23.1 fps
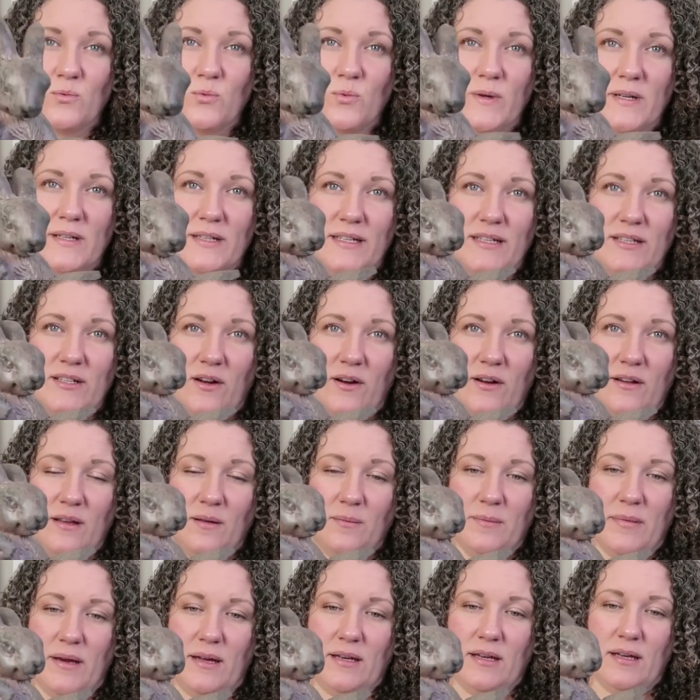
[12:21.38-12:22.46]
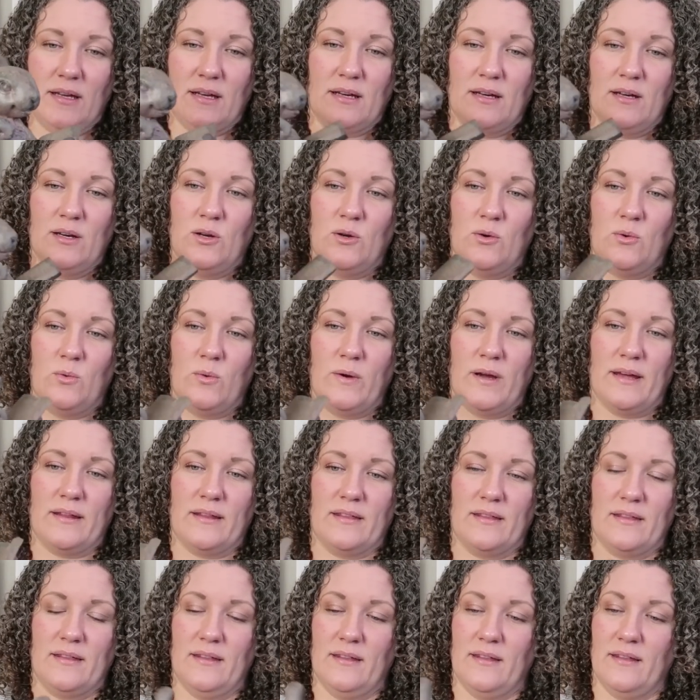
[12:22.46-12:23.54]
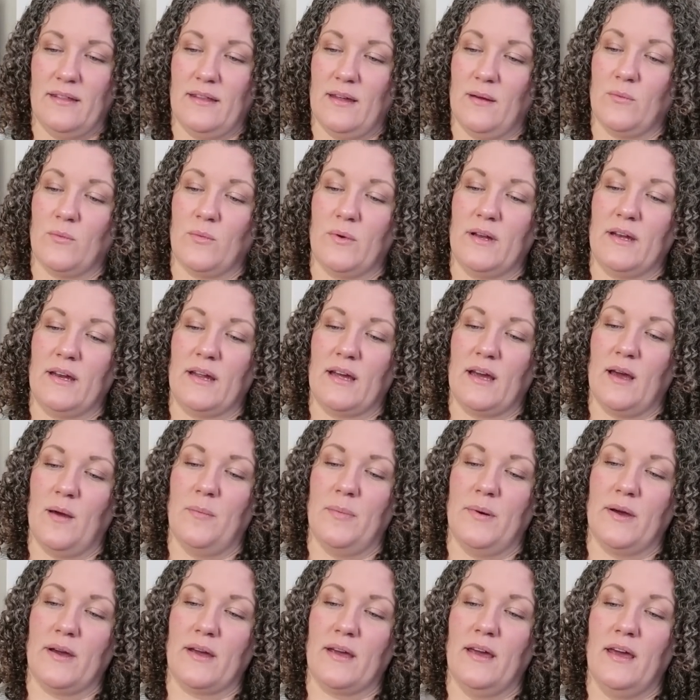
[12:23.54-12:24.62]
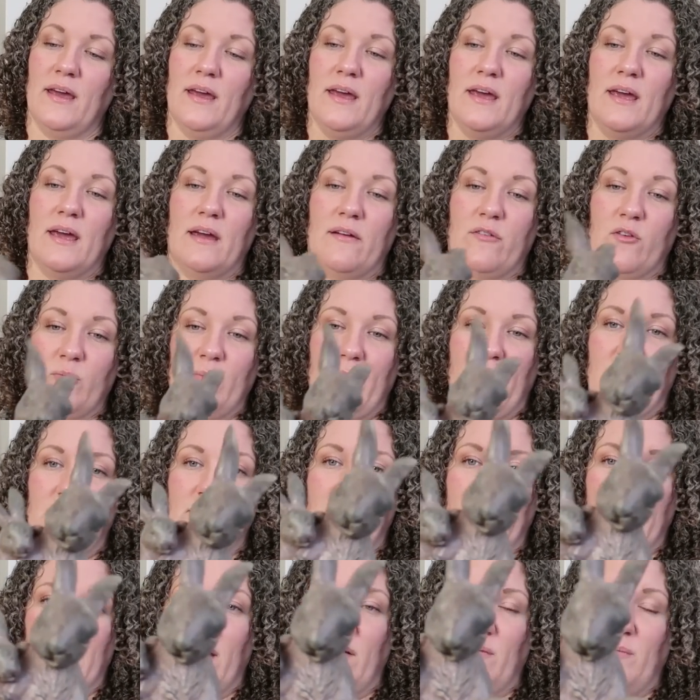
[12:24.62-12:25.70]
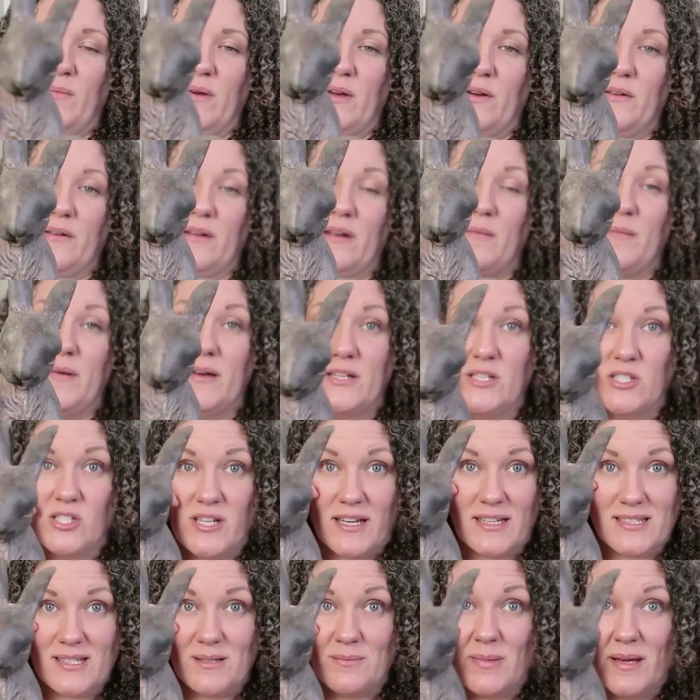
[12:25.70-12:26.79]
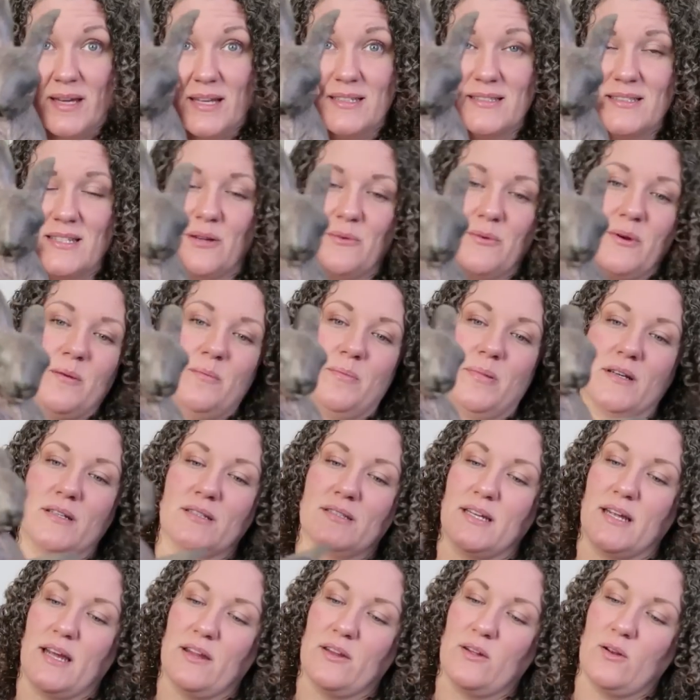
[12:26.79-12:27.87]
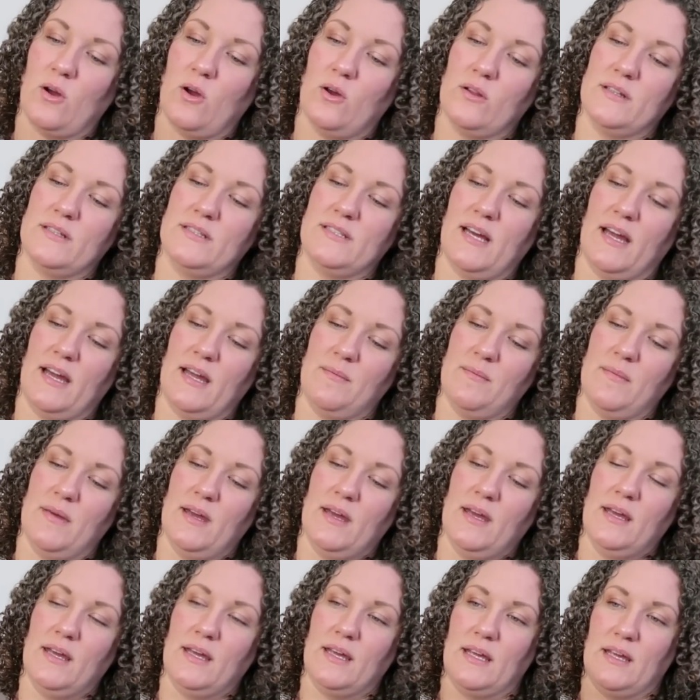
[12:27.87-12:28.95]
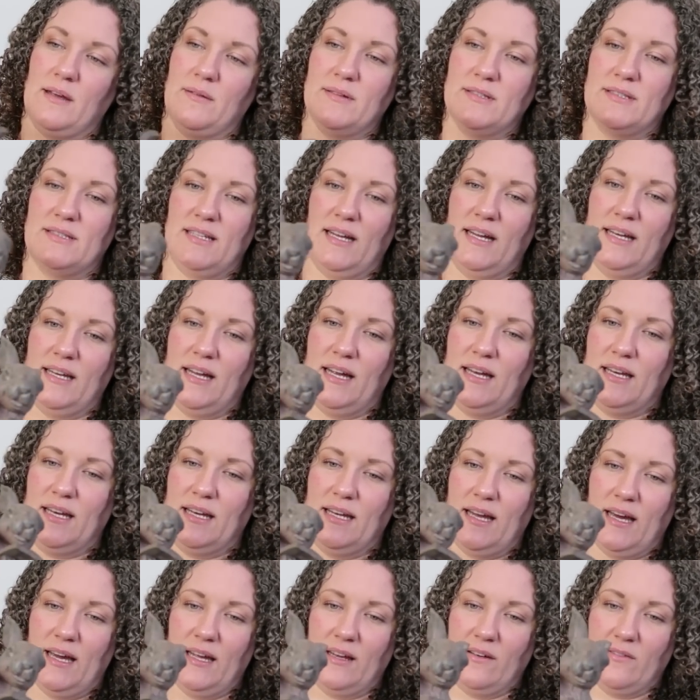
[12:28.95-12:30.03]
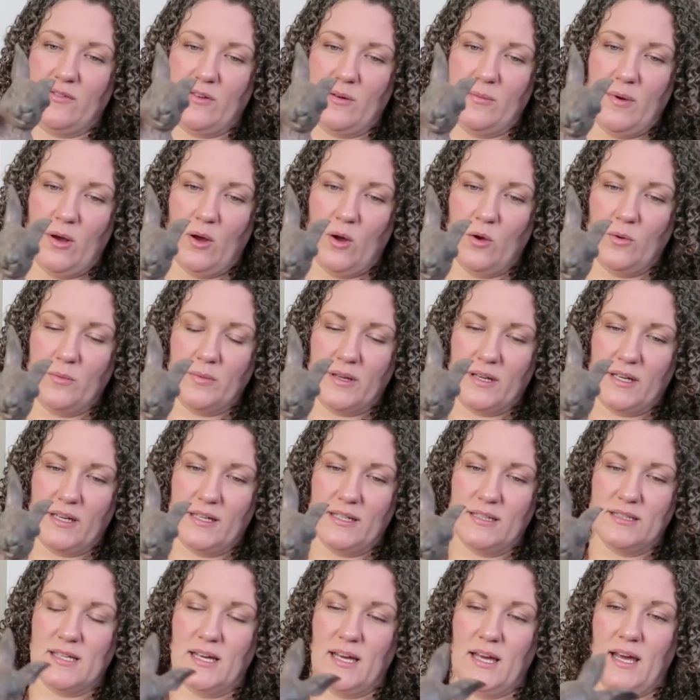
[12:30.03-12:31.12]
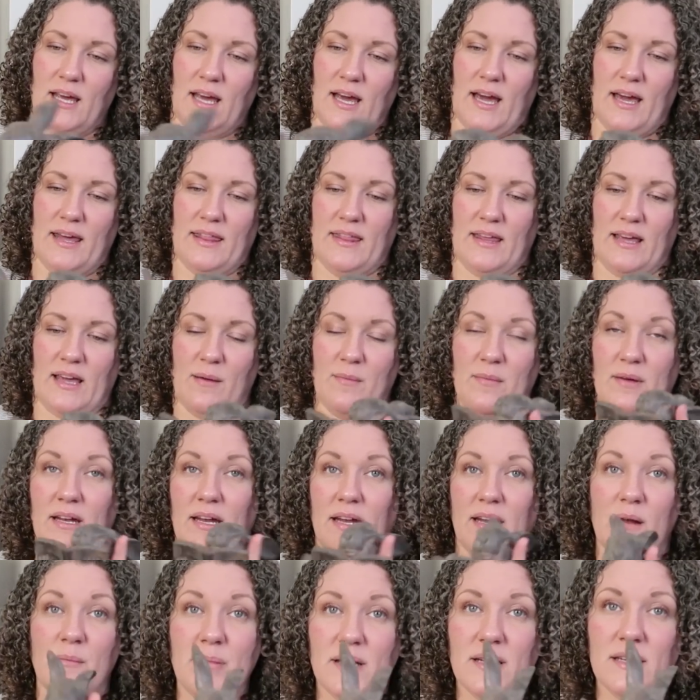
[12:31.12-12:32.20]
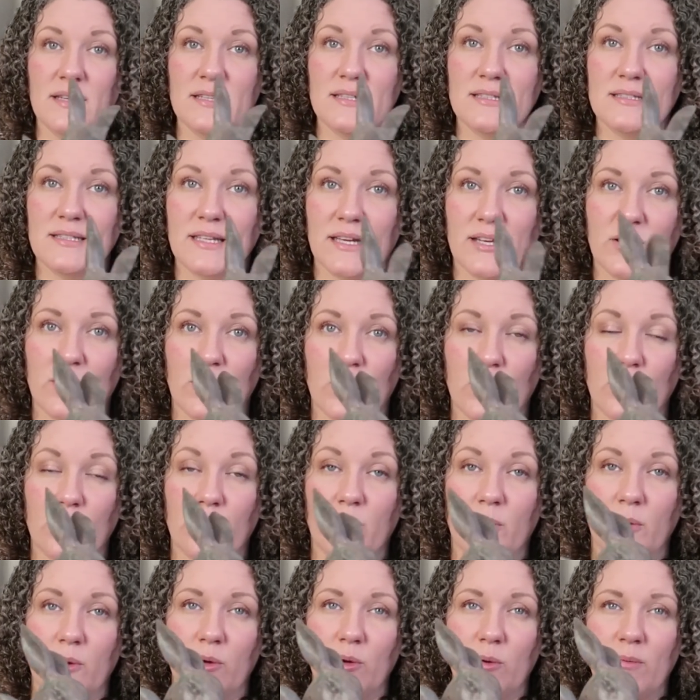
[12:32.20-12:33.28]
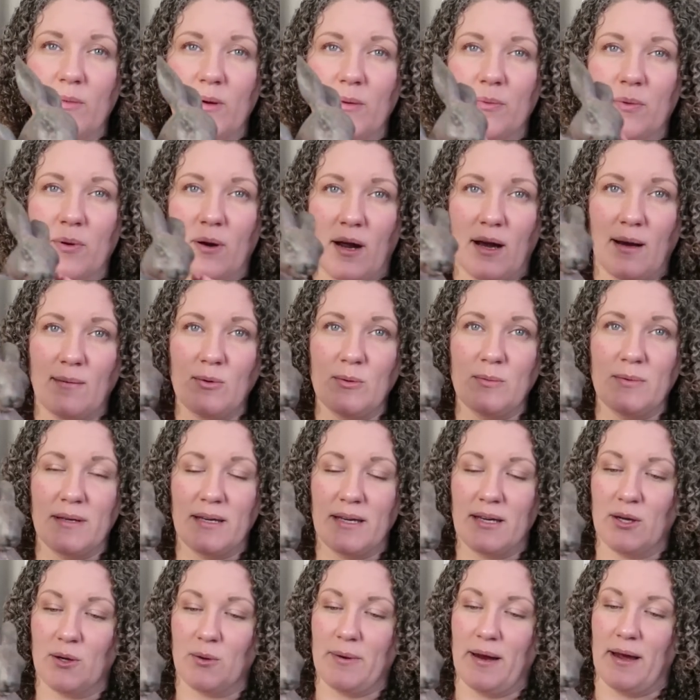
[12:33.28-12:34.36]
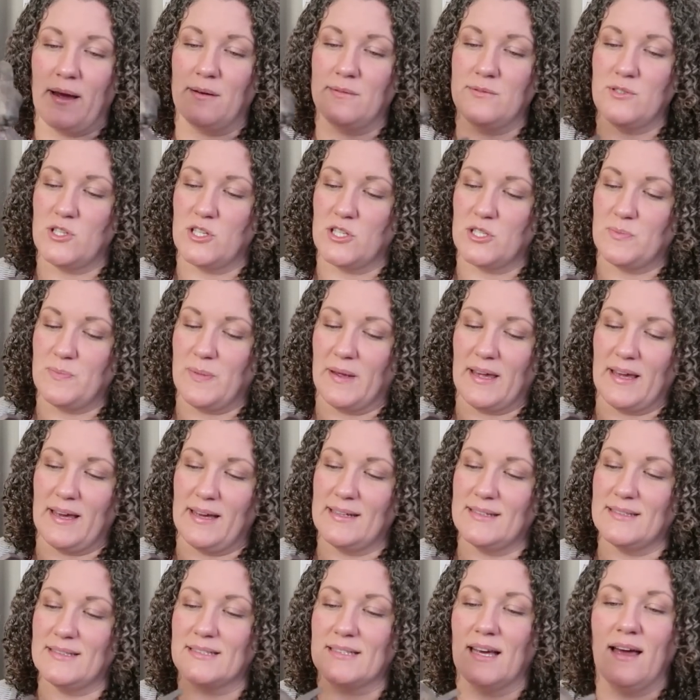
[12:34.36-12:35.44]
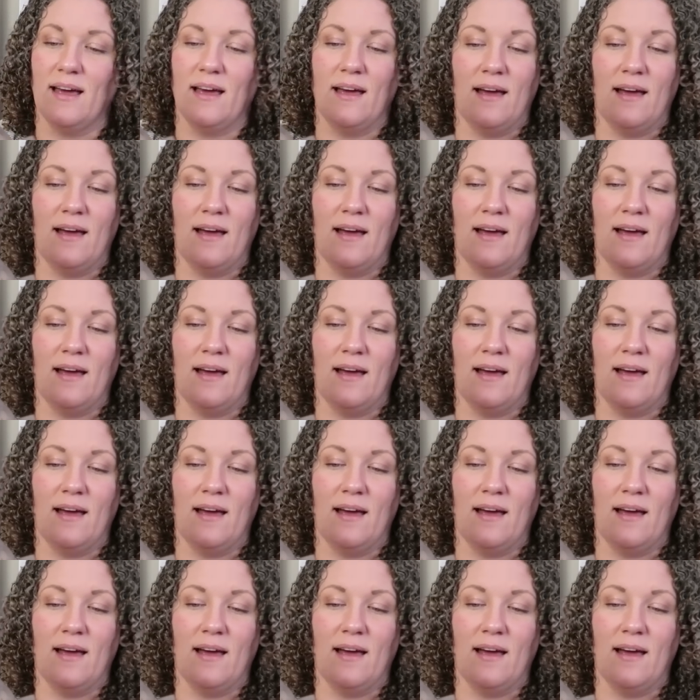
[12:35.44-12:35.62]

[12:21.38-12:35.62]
really darling bunny with them reading a book. It reminded me of Miriam and Jason because they read books together all the time. He was $9.99 from Home Goods. I think I'm gonna end up putting this in her room, probably year round, just because